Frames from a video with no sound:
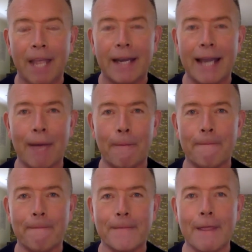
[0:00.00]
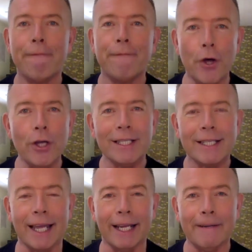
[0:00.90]
Now, the first
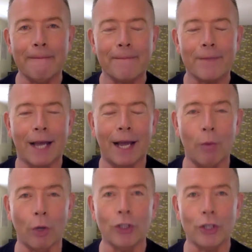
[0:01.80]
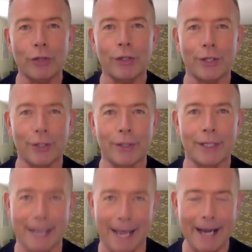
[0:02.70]
thing I want you to do
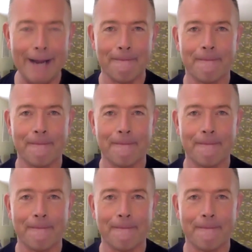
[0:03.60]
today